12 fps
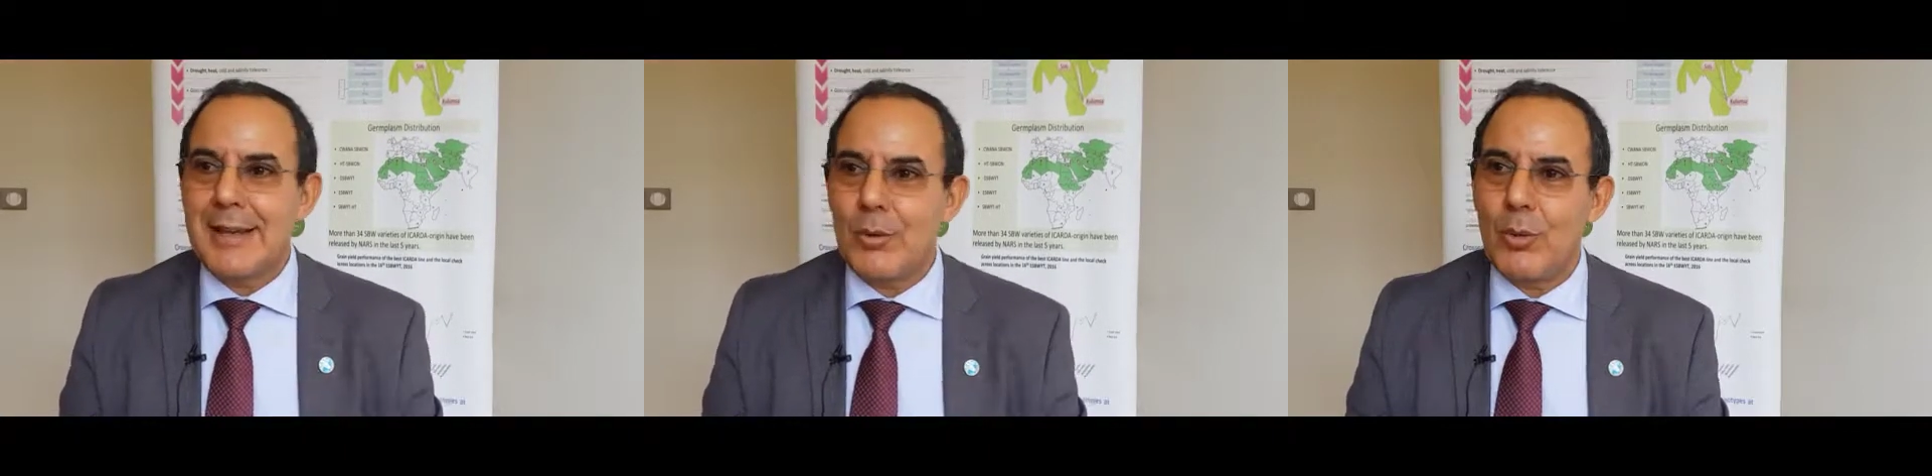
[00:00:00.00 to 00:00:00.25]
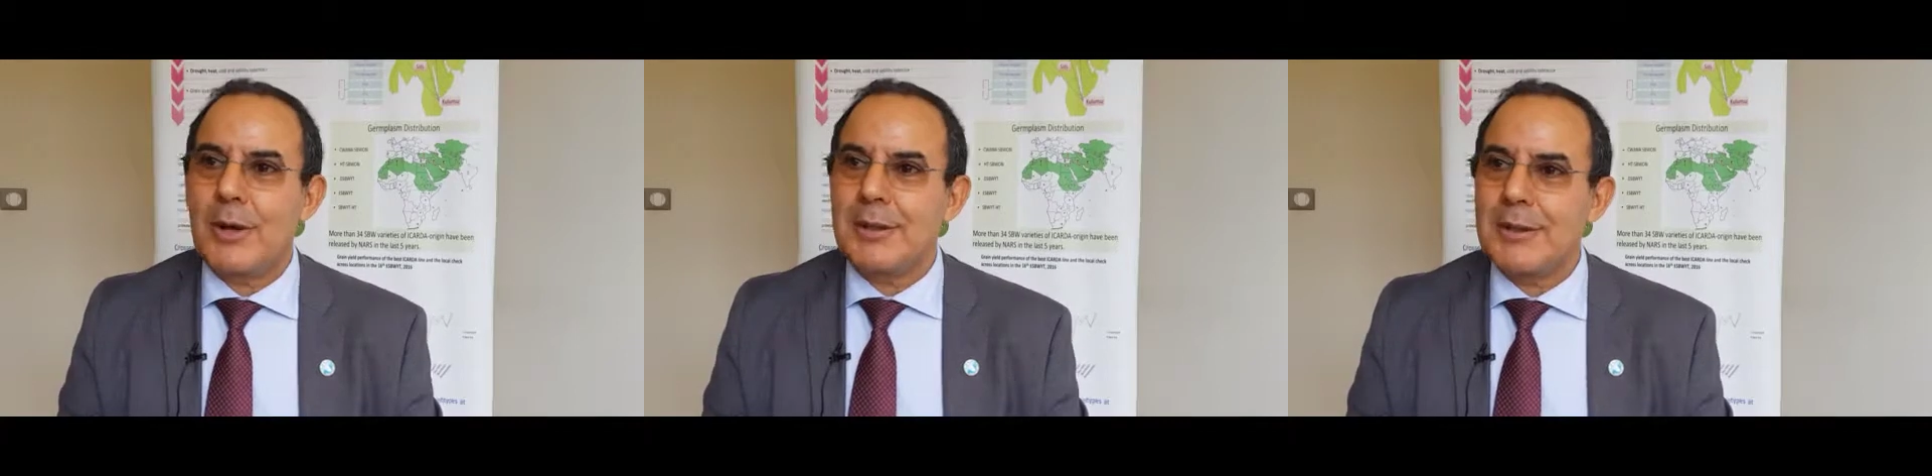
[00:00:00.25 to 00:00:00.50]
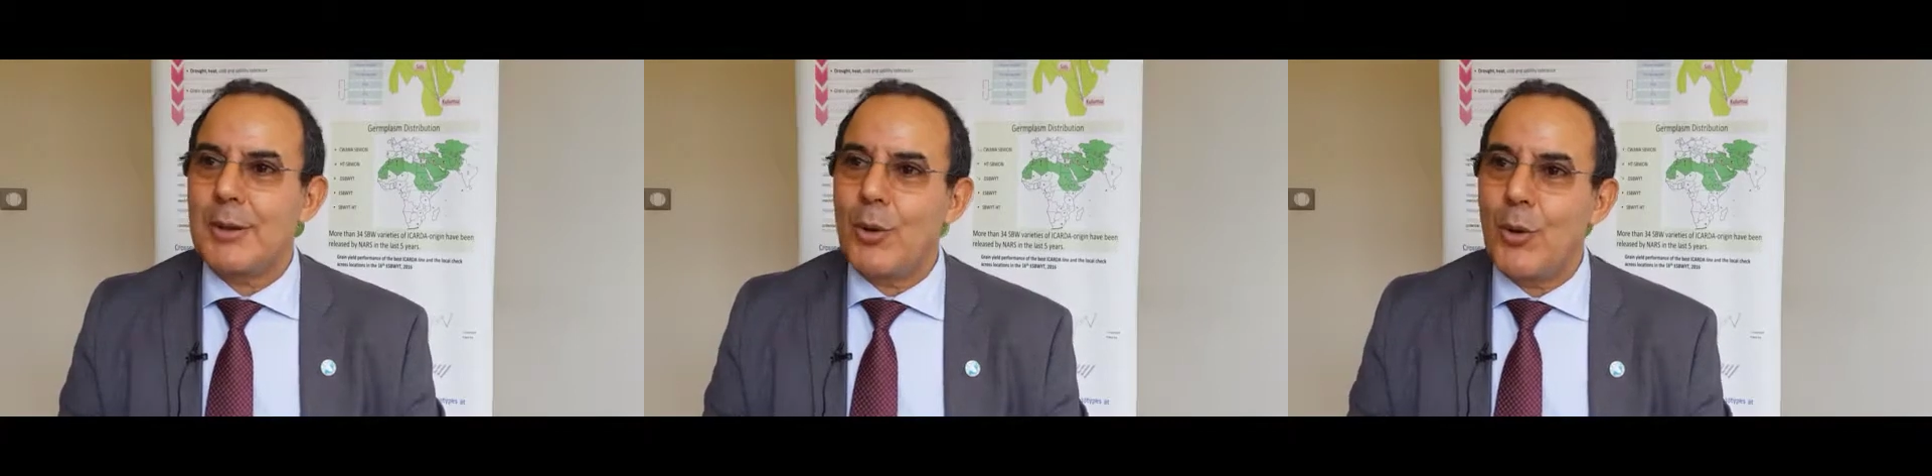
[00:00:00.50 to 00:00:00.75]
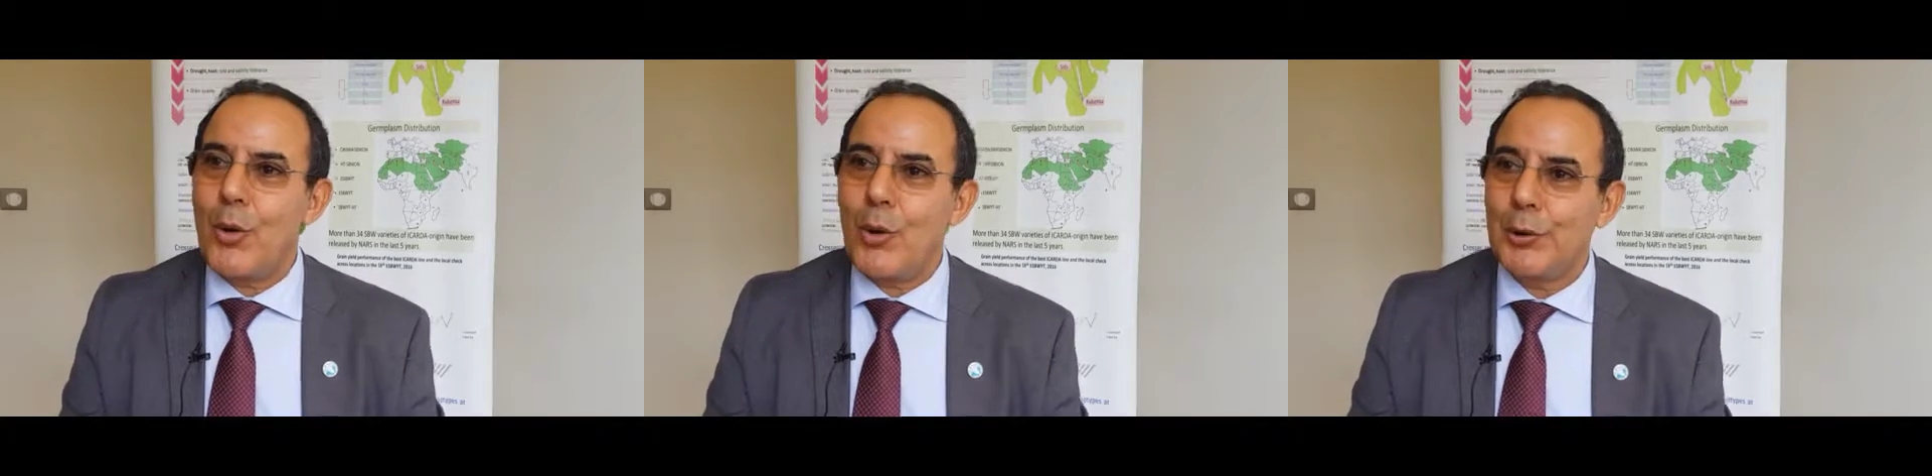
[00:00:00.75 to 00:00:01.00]
and what's
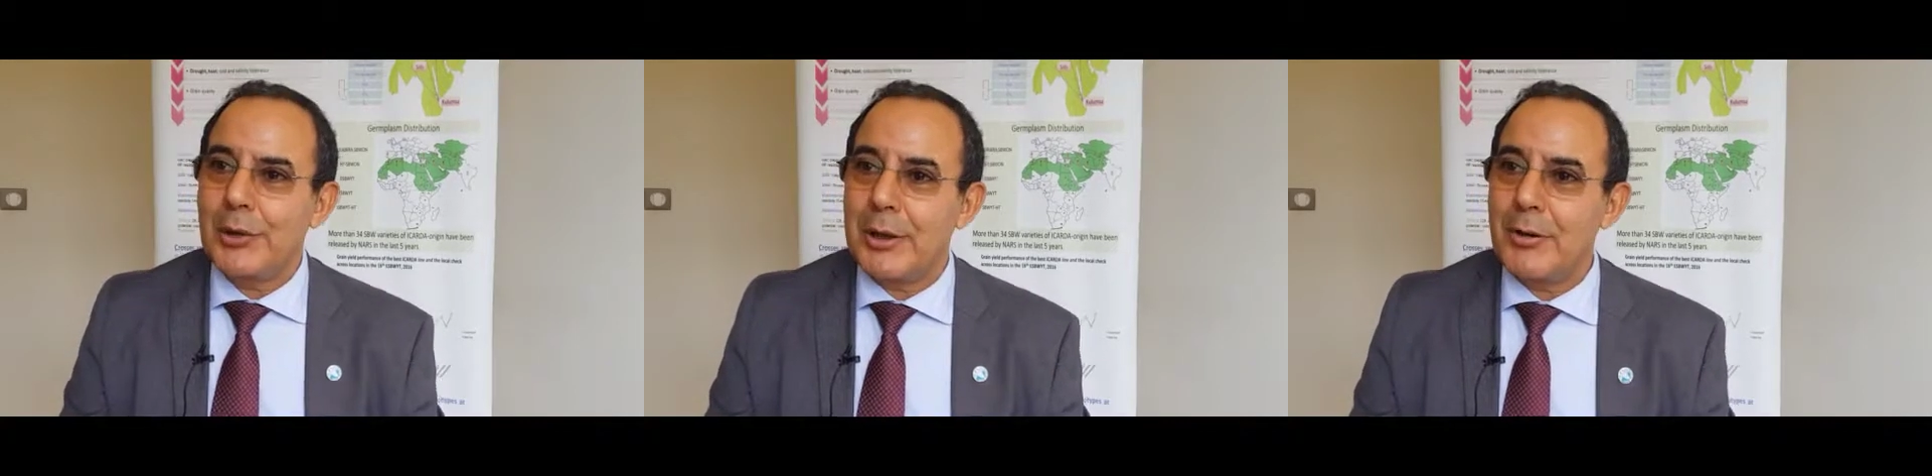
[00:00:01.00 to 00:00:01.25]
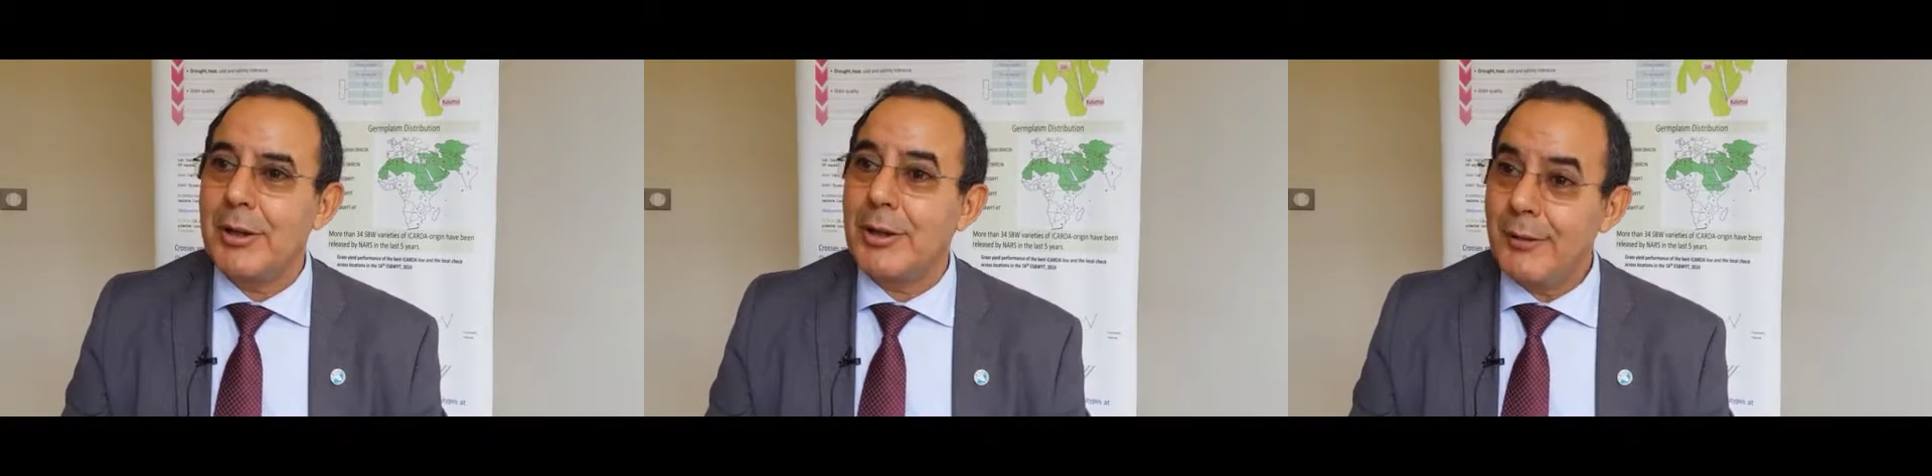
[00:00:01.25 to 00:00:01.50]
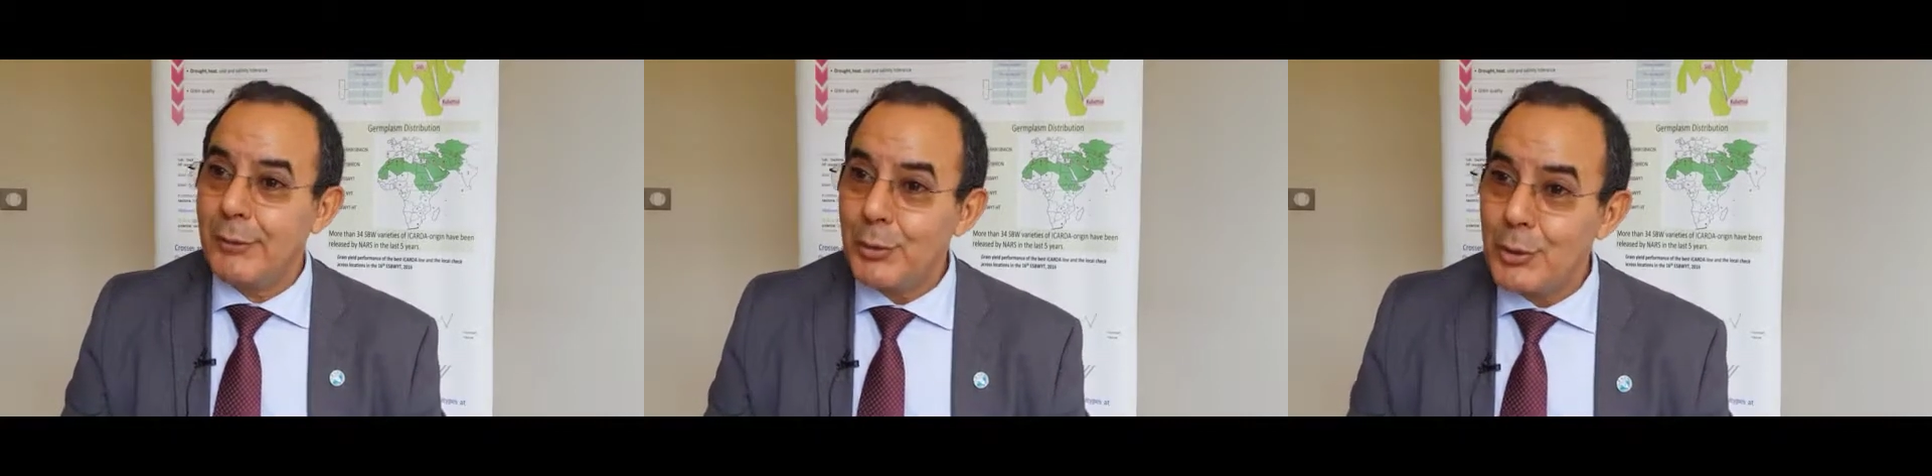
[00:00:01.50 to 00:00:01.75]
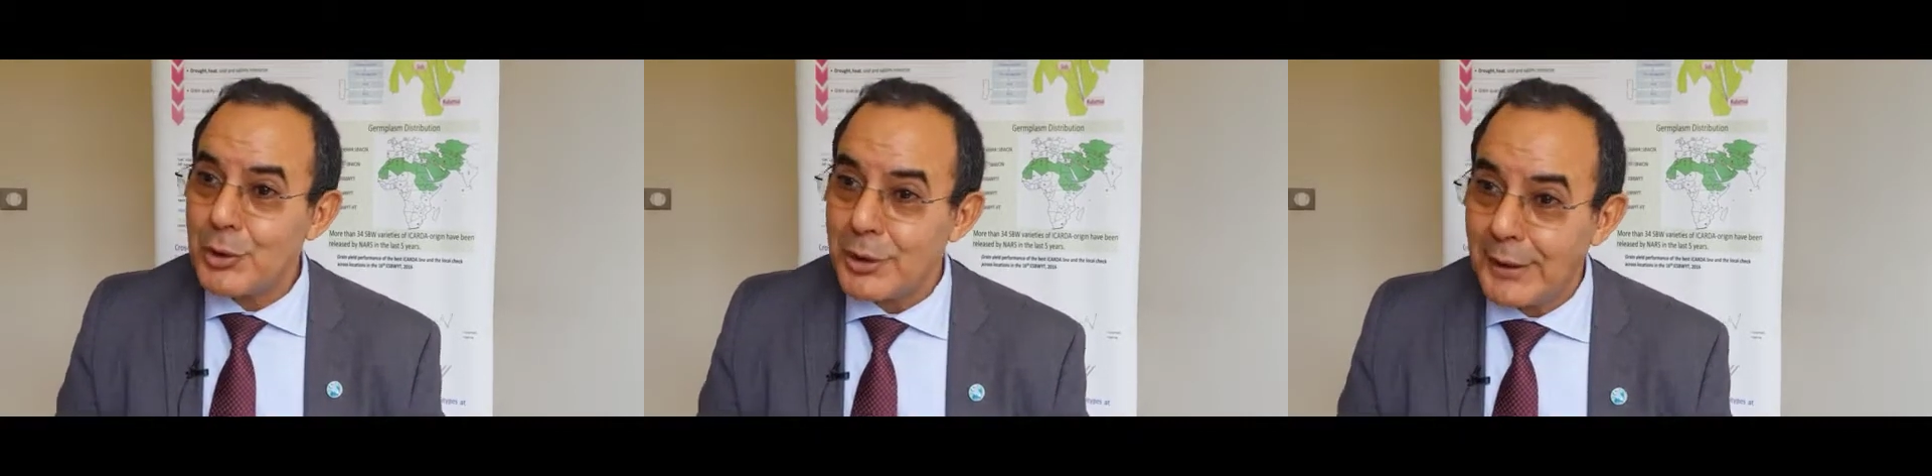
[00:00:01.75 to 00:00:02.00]
so-called the Green
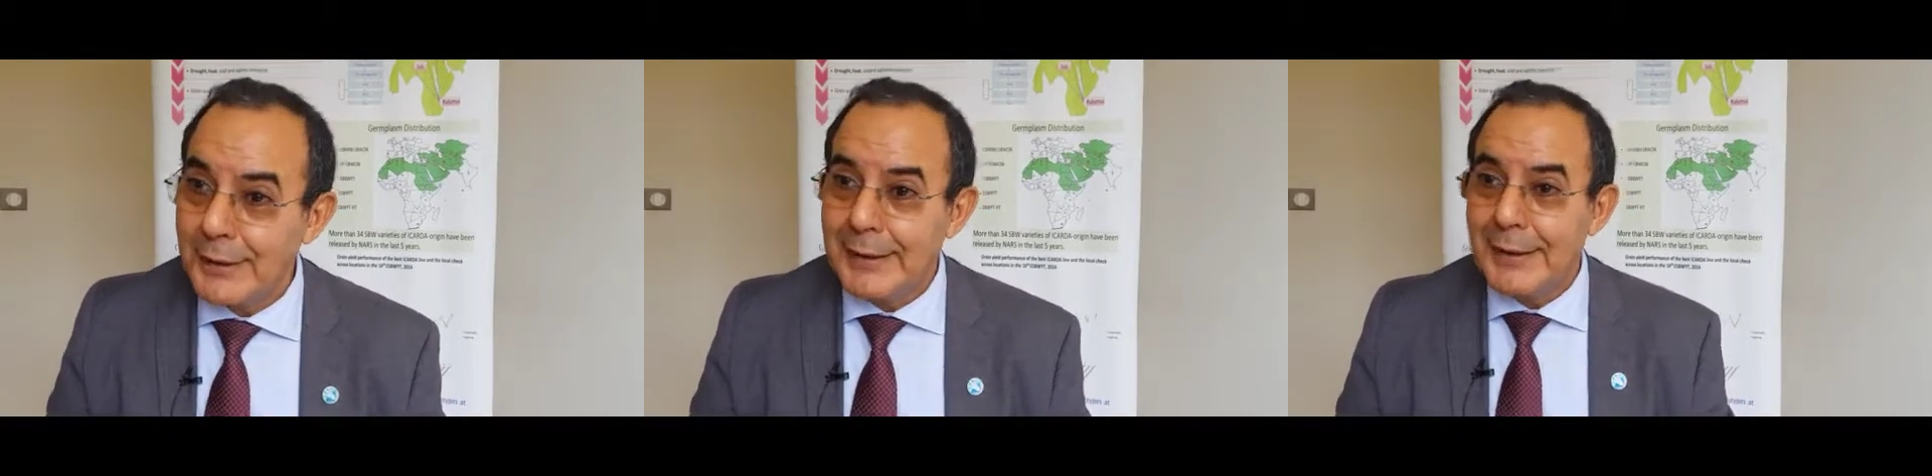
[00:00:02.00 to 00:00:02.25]
Revolution.